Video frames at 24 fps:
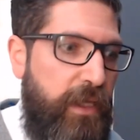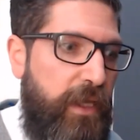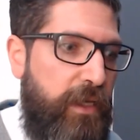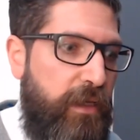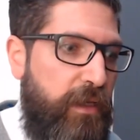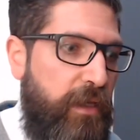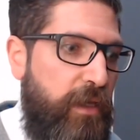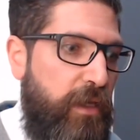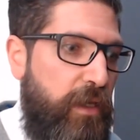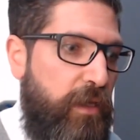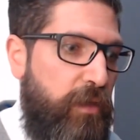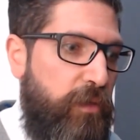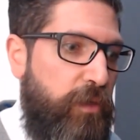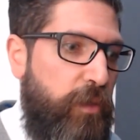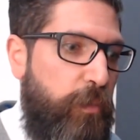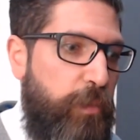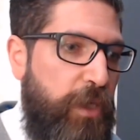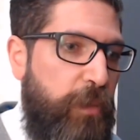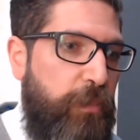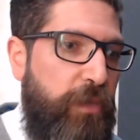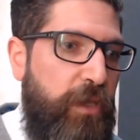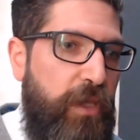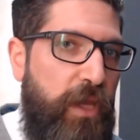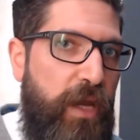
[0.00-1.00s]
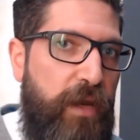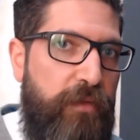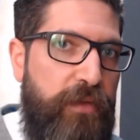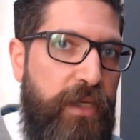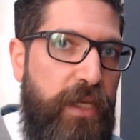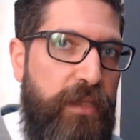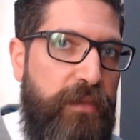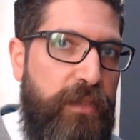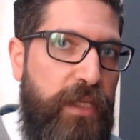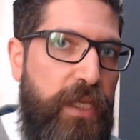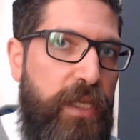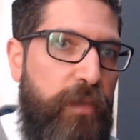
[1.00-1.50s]
Like, the people are
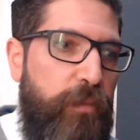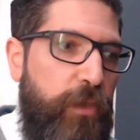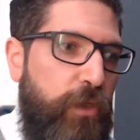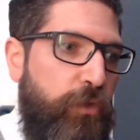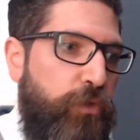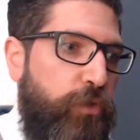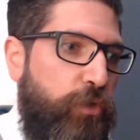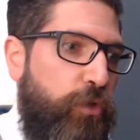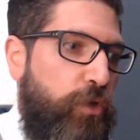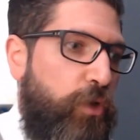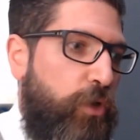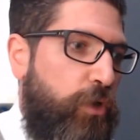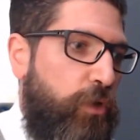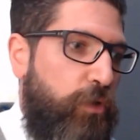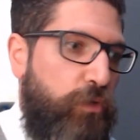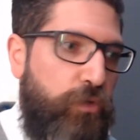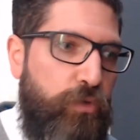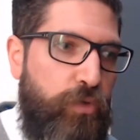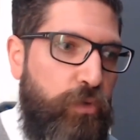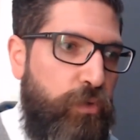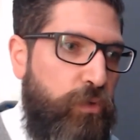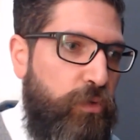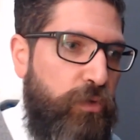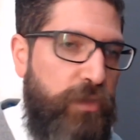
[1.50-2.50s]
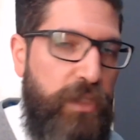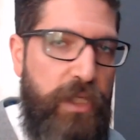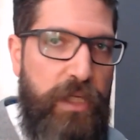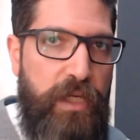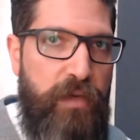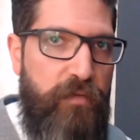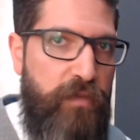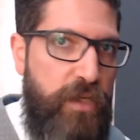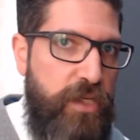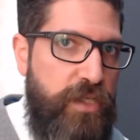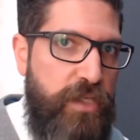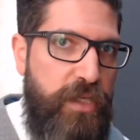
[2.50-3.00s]
not able to go to
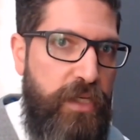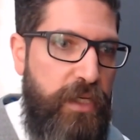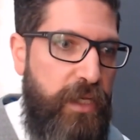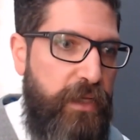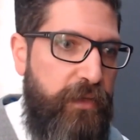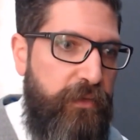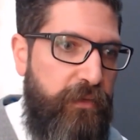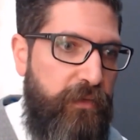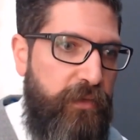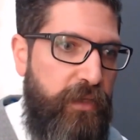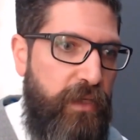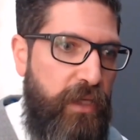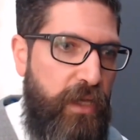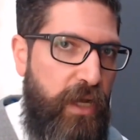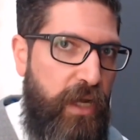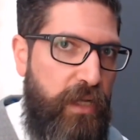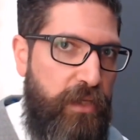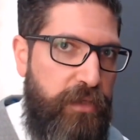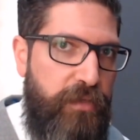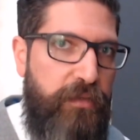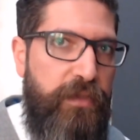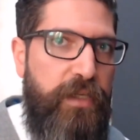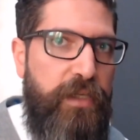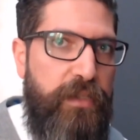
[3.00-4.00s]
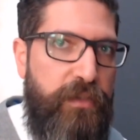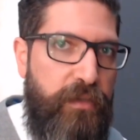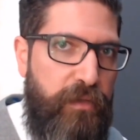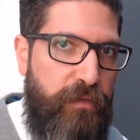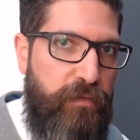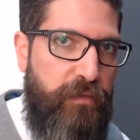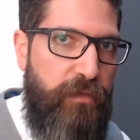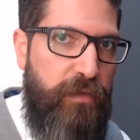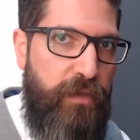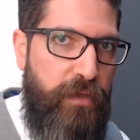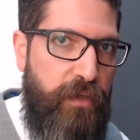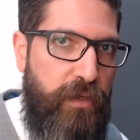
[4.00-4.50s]
television and see
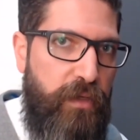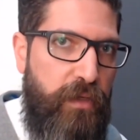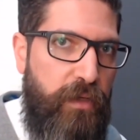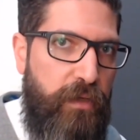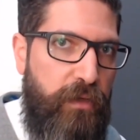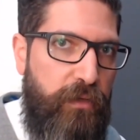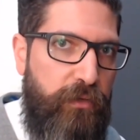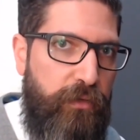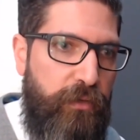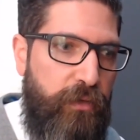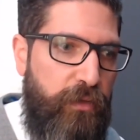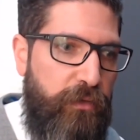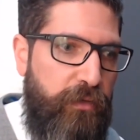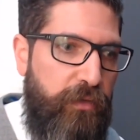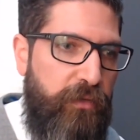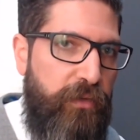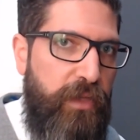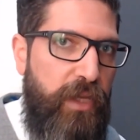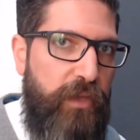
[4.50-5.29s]
alternative uh, sources.